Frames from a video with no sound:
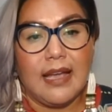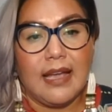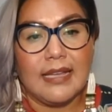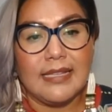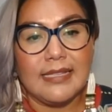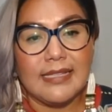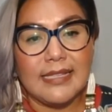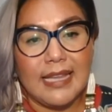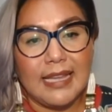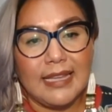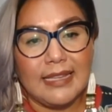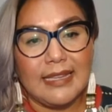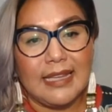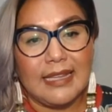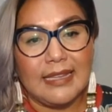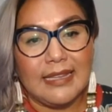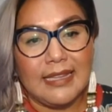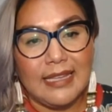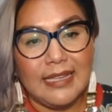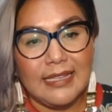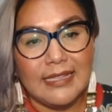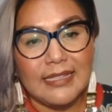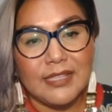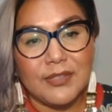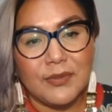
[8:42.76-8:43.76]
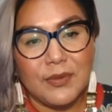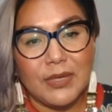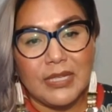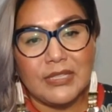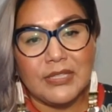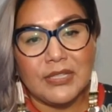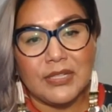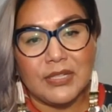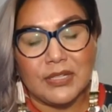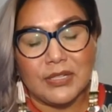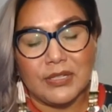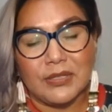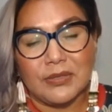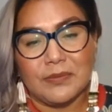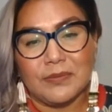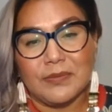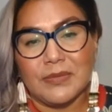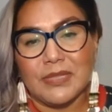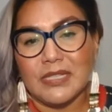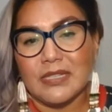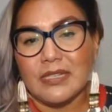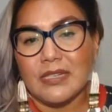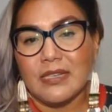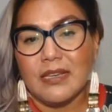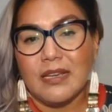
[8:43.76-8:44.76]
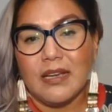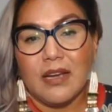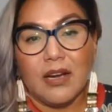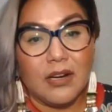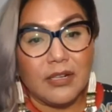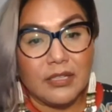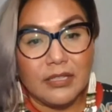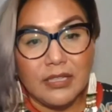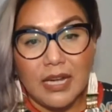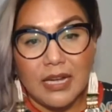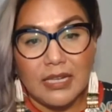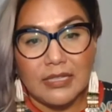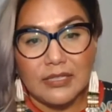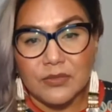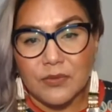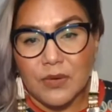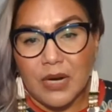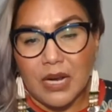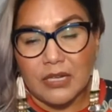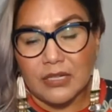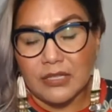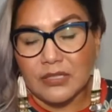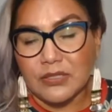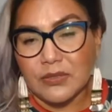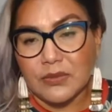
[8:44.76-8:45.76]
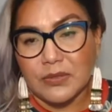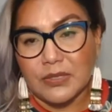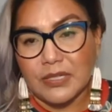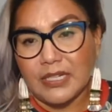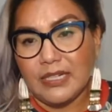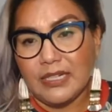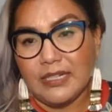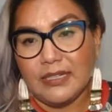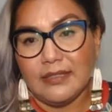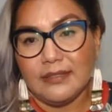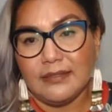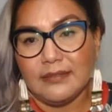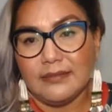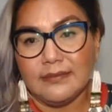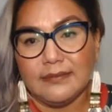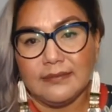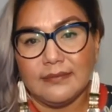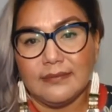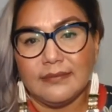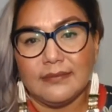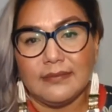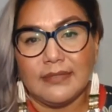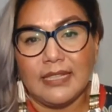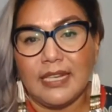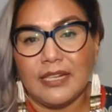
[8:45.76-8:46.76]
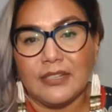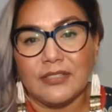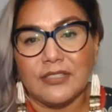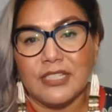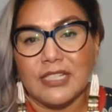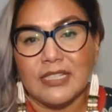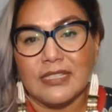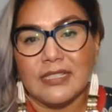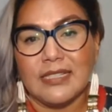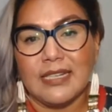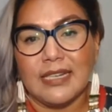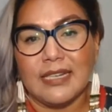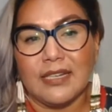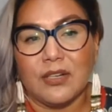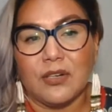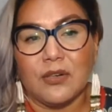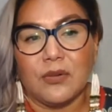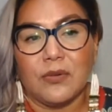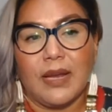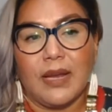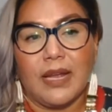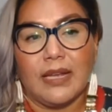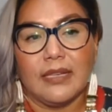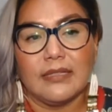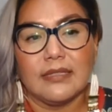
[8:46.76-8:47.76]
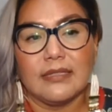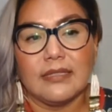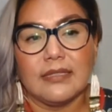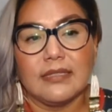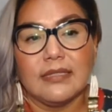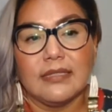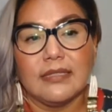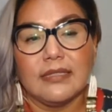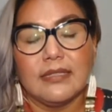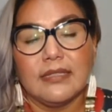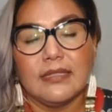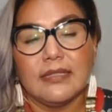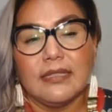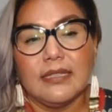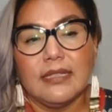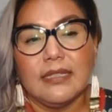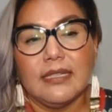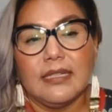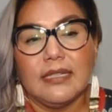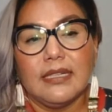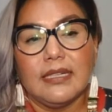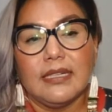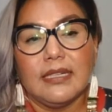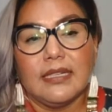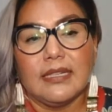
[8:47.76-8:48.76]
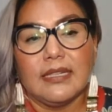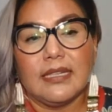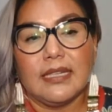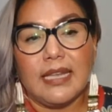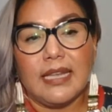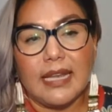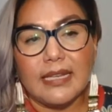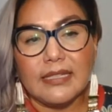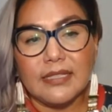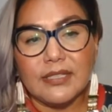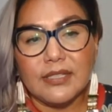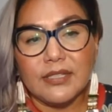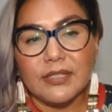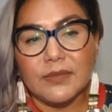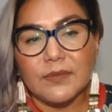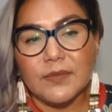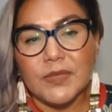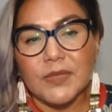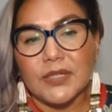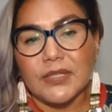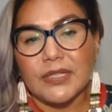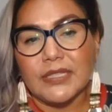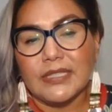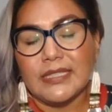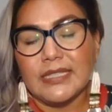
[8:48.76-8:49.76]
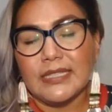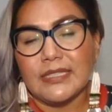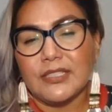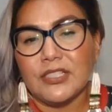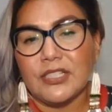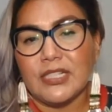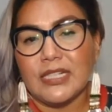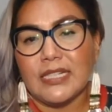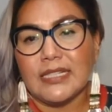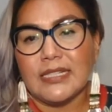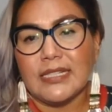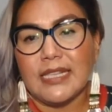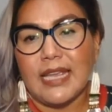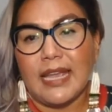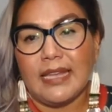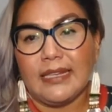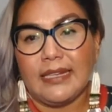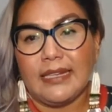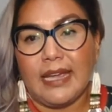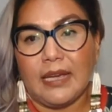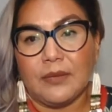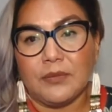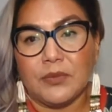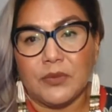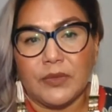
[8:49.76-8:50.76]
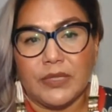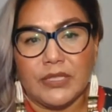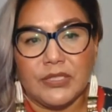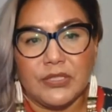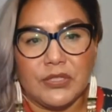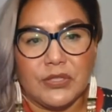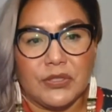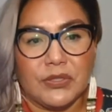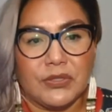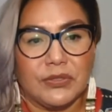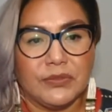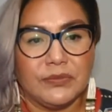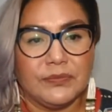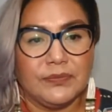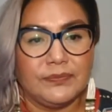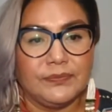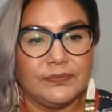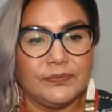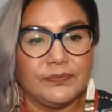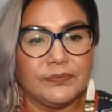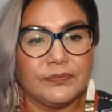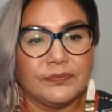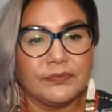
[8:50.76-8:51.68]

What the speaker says: I say that these three terms are not derogatory. They are just incorrect. The next terms are Indigenous and Aboriginal.